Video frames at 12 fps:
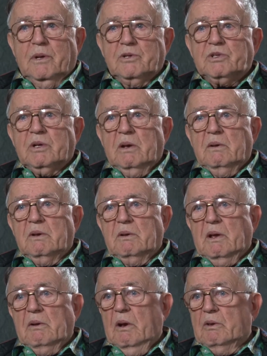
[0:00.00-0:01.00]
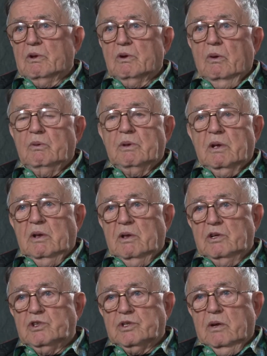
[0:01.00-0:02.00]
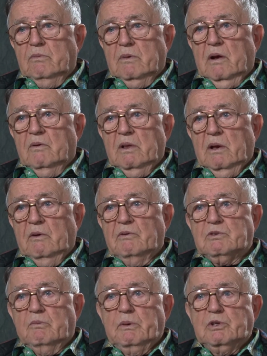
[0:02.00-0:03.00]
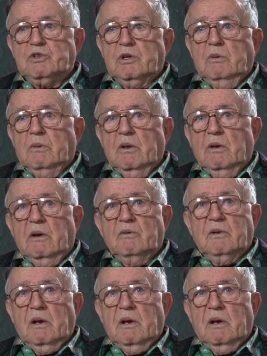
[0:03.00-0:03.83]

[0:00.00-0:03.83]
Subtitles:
I stayed, and I tell her every day, they stuck my whole life. It was the best day of my life.